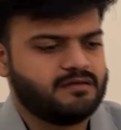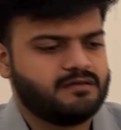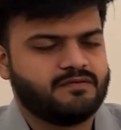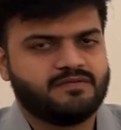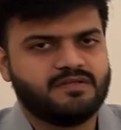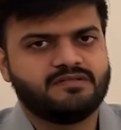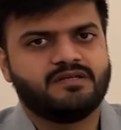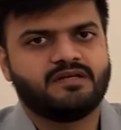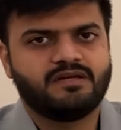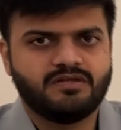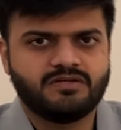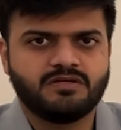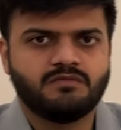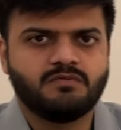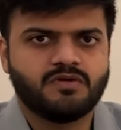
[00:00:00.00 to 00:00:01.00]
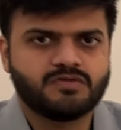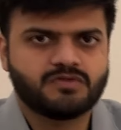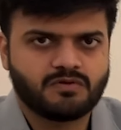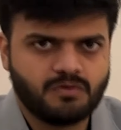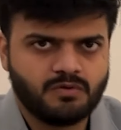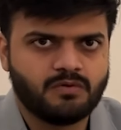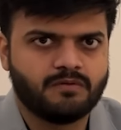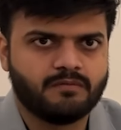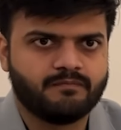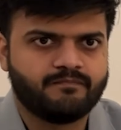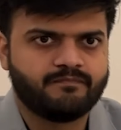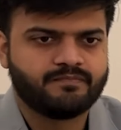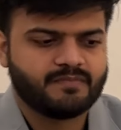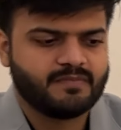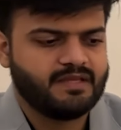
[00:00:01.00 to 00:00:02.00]
if the signature was cloned,
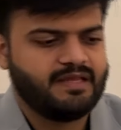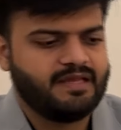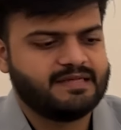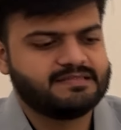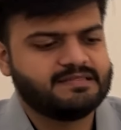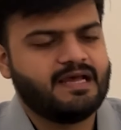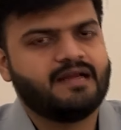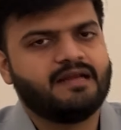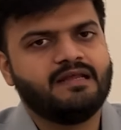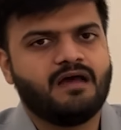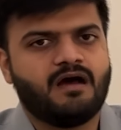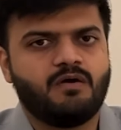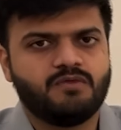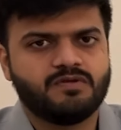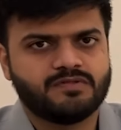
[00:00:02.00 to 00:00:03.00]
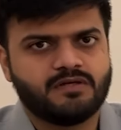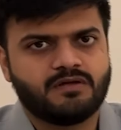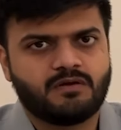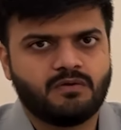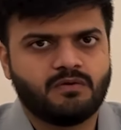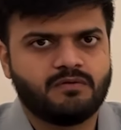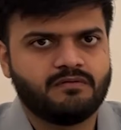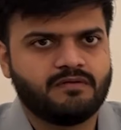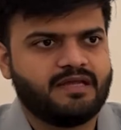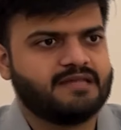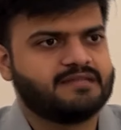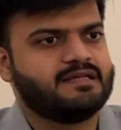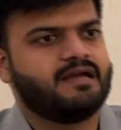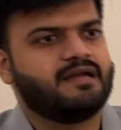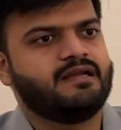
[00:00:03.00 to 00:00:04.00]
exactly how was it cloned,
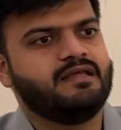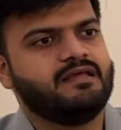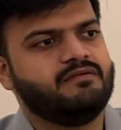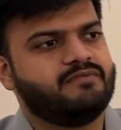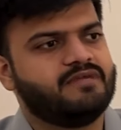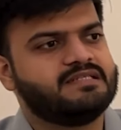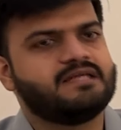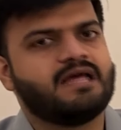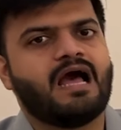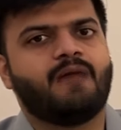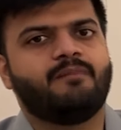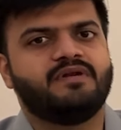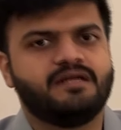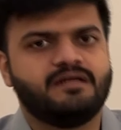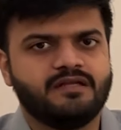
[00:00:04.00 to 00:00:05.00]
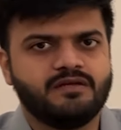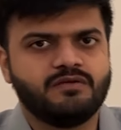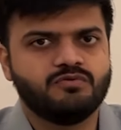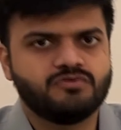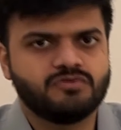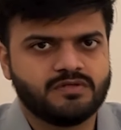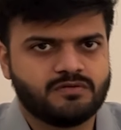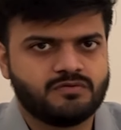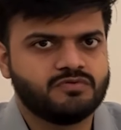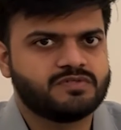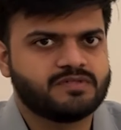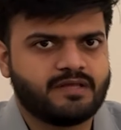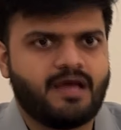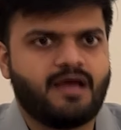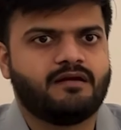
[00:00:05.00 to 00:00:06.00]
exactly which app did they use it to
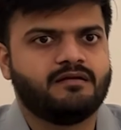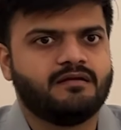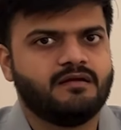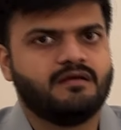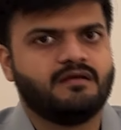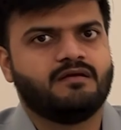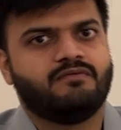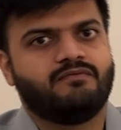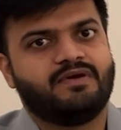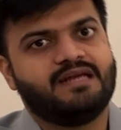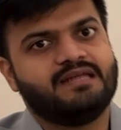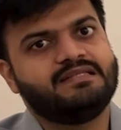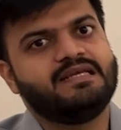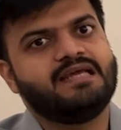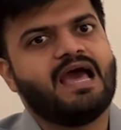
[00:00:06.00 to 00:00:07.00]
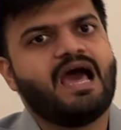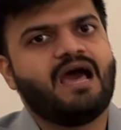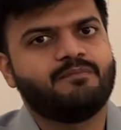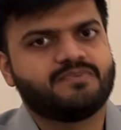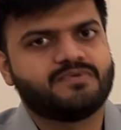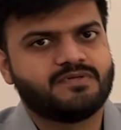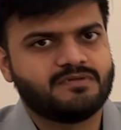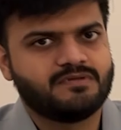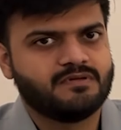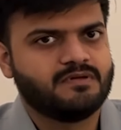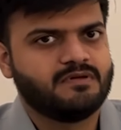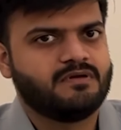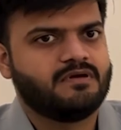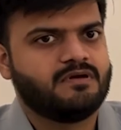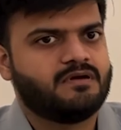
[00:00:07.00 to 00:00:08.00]
scan, were the apps
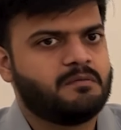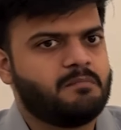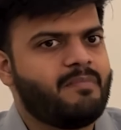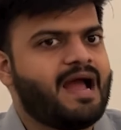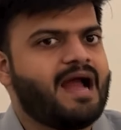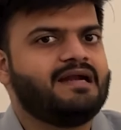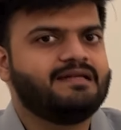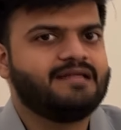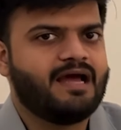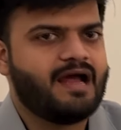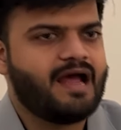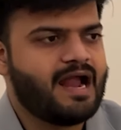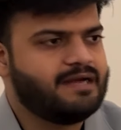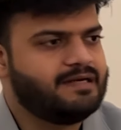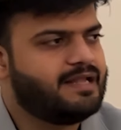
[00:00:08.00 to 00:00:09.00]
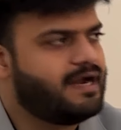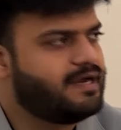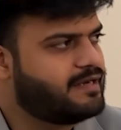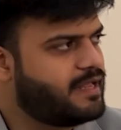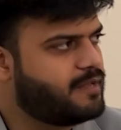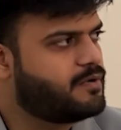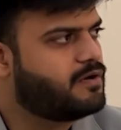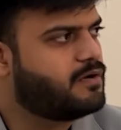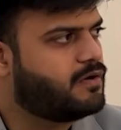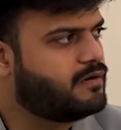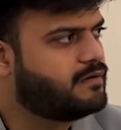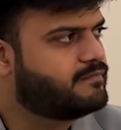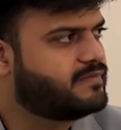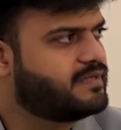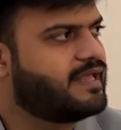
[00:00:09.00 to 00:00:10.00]
banned at that time or not.
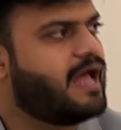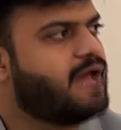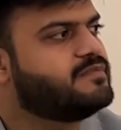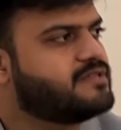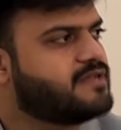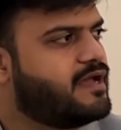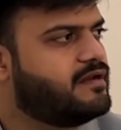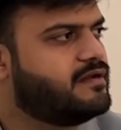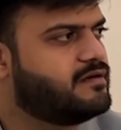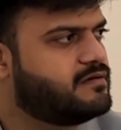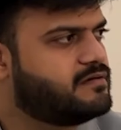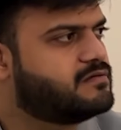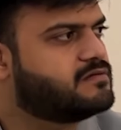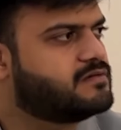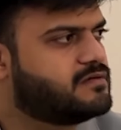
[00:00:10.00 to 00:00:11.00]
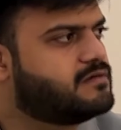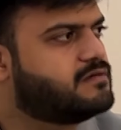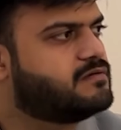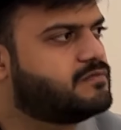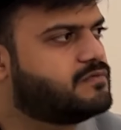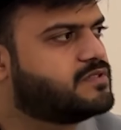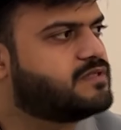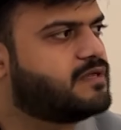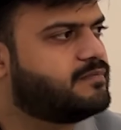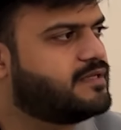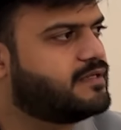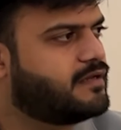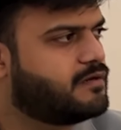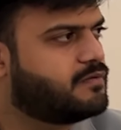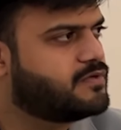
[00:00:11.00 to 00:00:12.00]
Cam scanner was
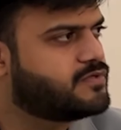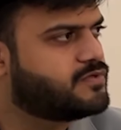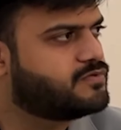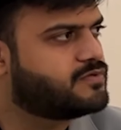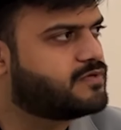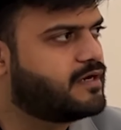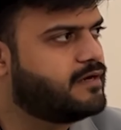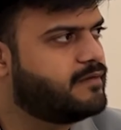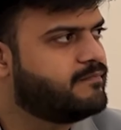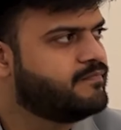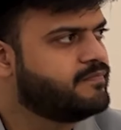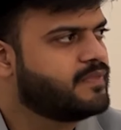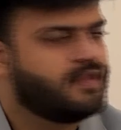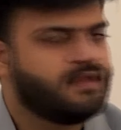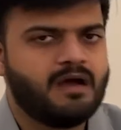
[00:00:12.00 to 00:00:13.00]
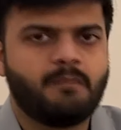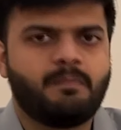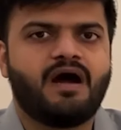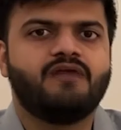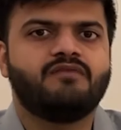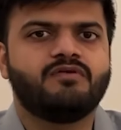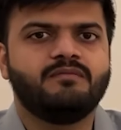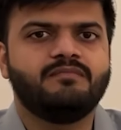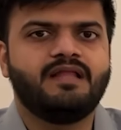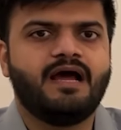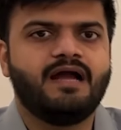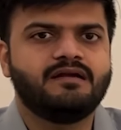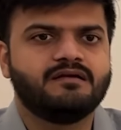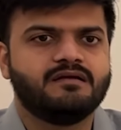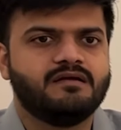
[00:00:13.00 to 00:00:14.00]
something that was used, right? Apart from
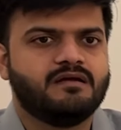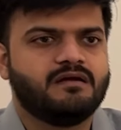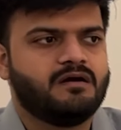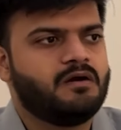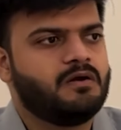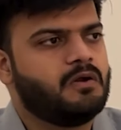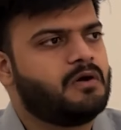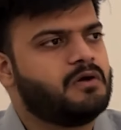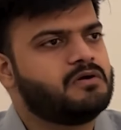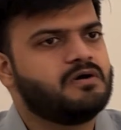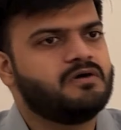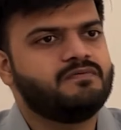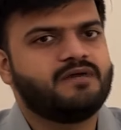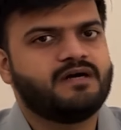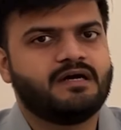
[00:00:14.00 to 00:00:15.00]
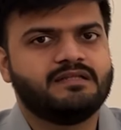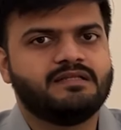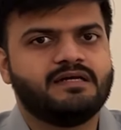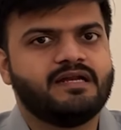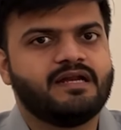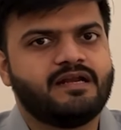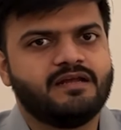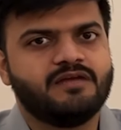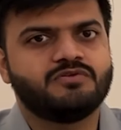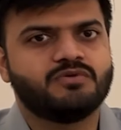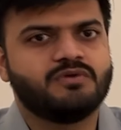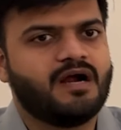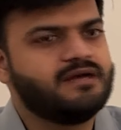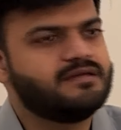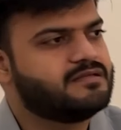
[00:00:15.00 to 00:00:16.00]
that, a lot of other Indian
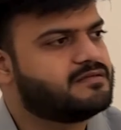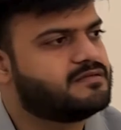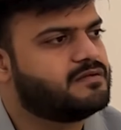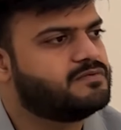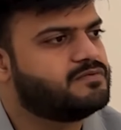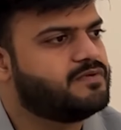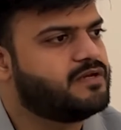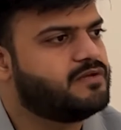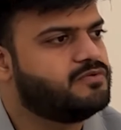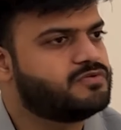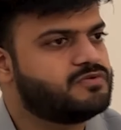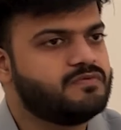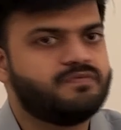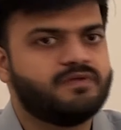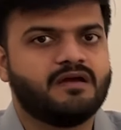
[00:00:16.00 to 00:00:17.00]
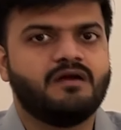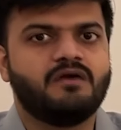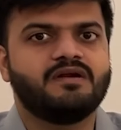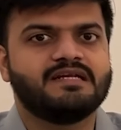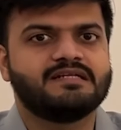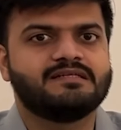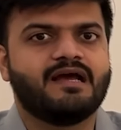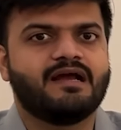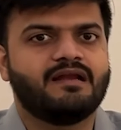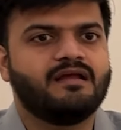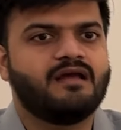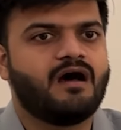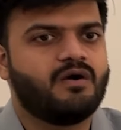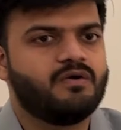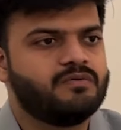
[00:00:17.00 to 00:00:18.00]
jugaad systems were used to figure out exactly
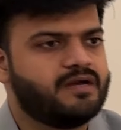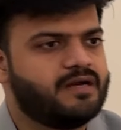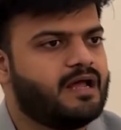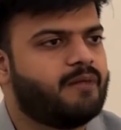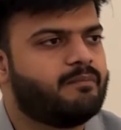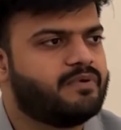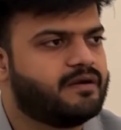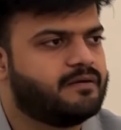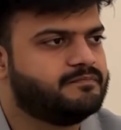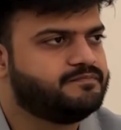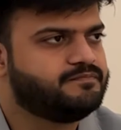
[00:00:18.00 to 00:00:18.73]
how it happened.